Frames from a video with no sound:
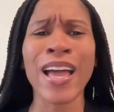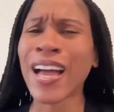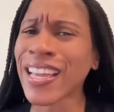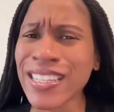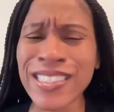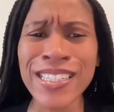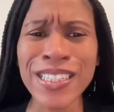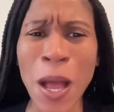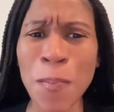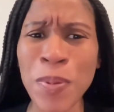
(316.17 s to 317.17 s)
is this
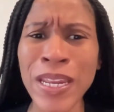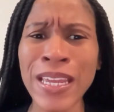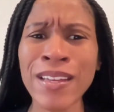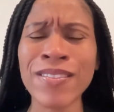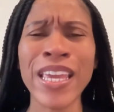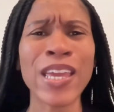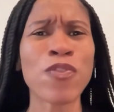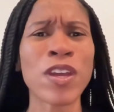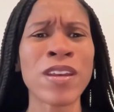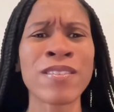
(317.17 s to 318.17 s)
company
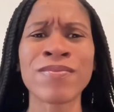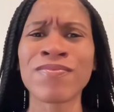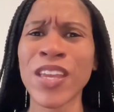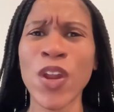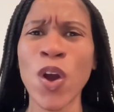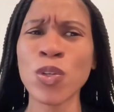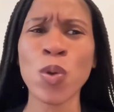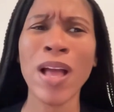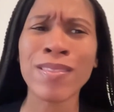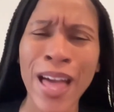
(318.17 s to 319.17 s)
even, do
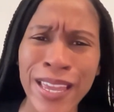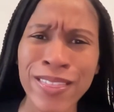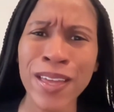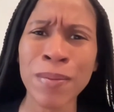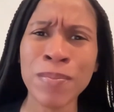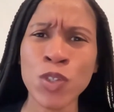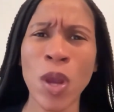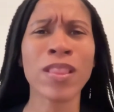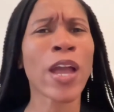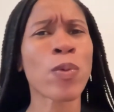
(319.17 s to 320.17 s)
I like them? Do I
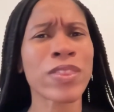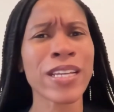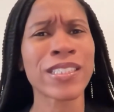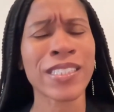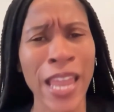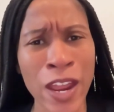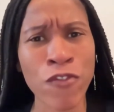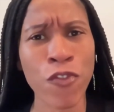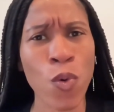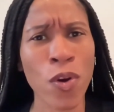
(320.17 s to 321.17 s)
like what they stand
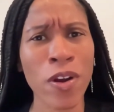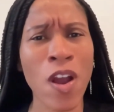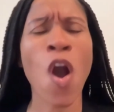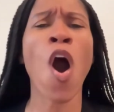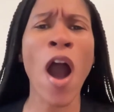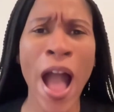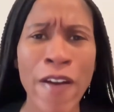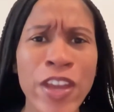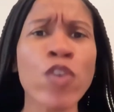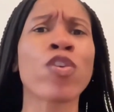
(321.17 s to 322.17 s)
for? Have
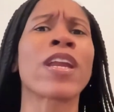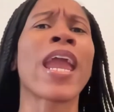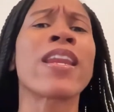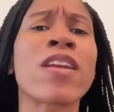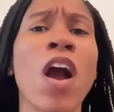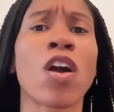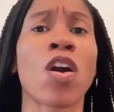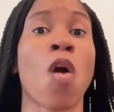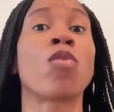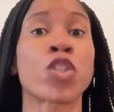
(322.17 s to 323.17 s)
they created a
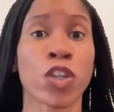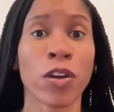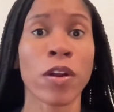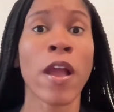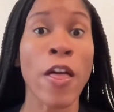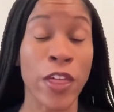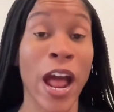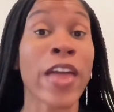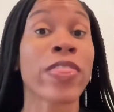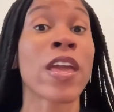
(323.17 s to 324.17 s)
culture that
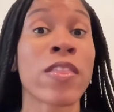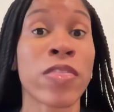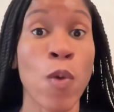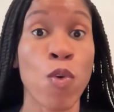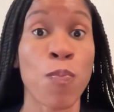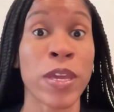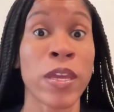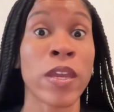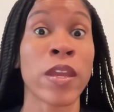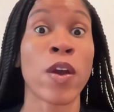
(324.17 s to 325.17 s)
I think that will
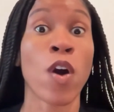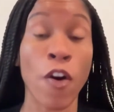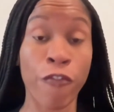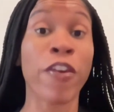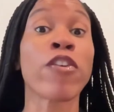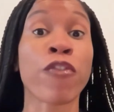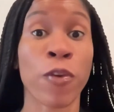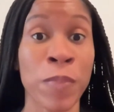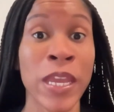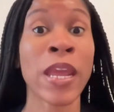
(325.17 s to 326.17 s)
be a fit for
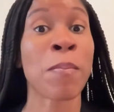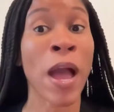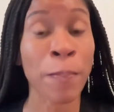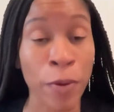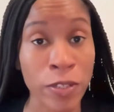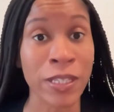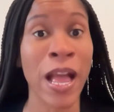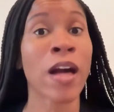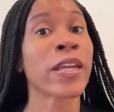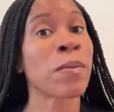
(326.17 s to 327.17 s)
me and my
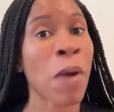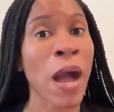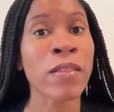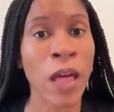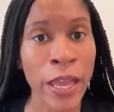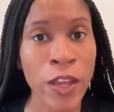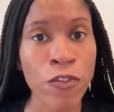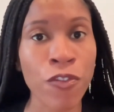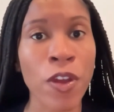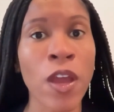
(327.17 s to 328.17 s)
personality and my
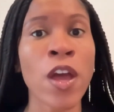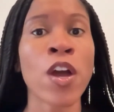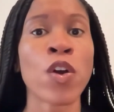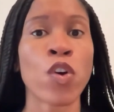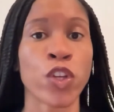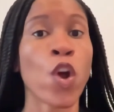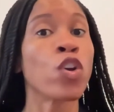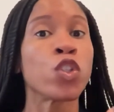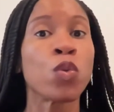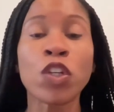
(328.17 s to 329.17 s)
life?
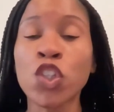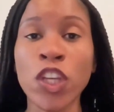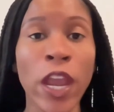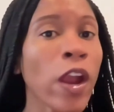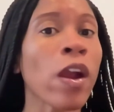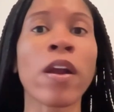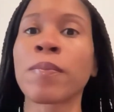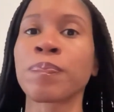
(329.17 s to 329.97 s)
Do we share